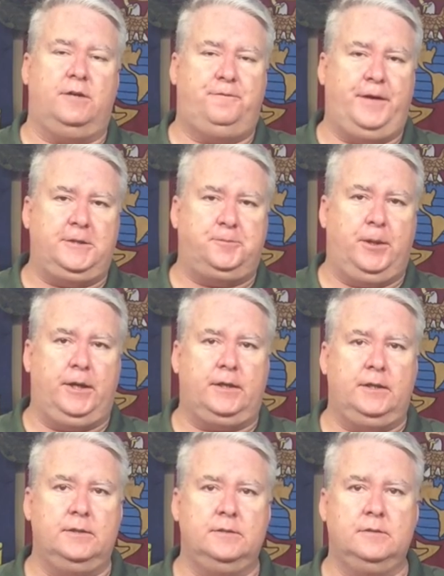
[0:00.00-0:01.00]
on
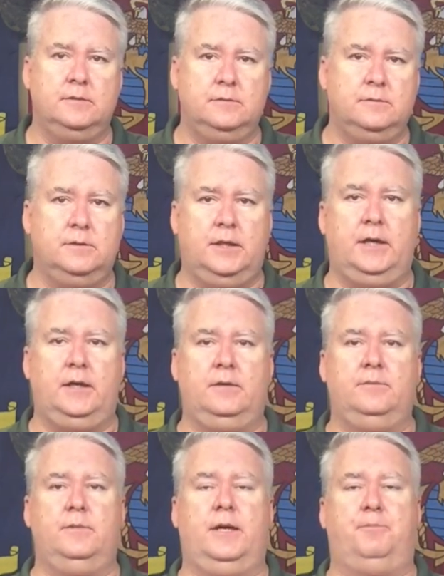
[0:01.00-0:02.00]
Facebook.
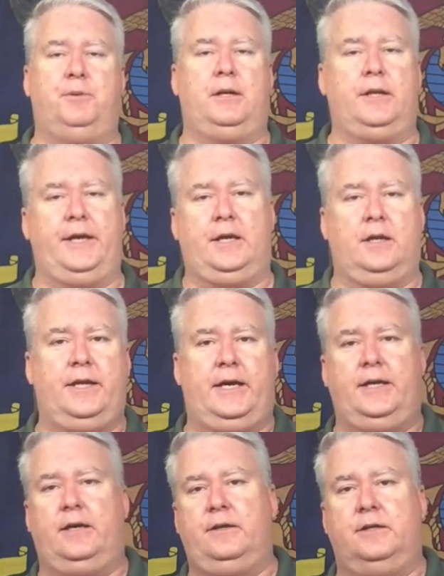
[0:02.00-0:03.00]
I'll put a link on
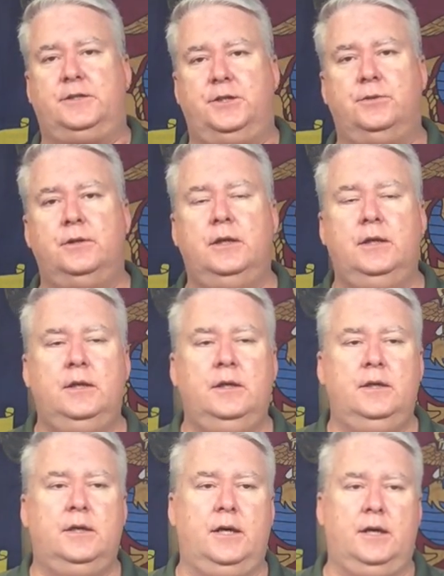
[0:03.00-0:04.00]
that down there too.
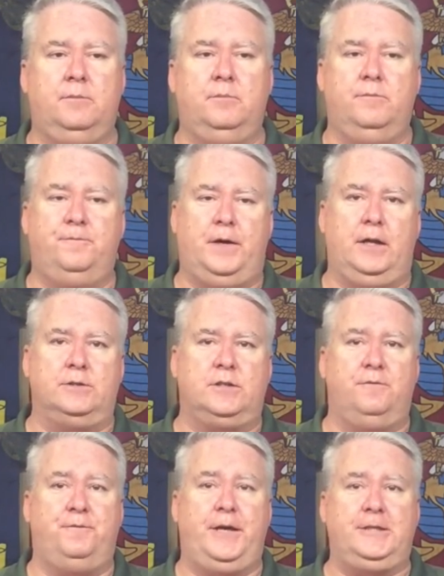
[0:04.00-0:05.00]
Follow us
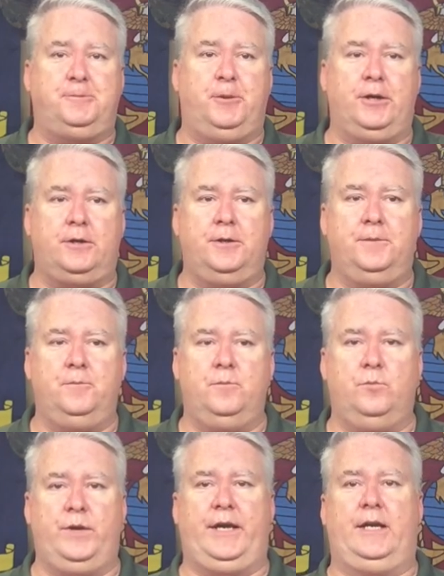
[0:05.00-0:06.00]
on Facebook.
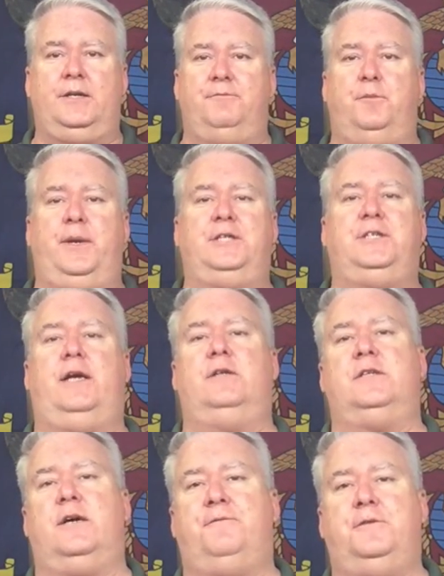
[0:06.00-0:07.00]
We get information out
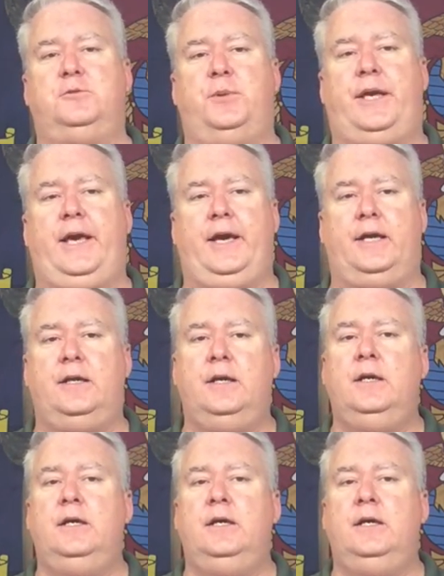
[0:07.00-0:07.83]
as often as we can.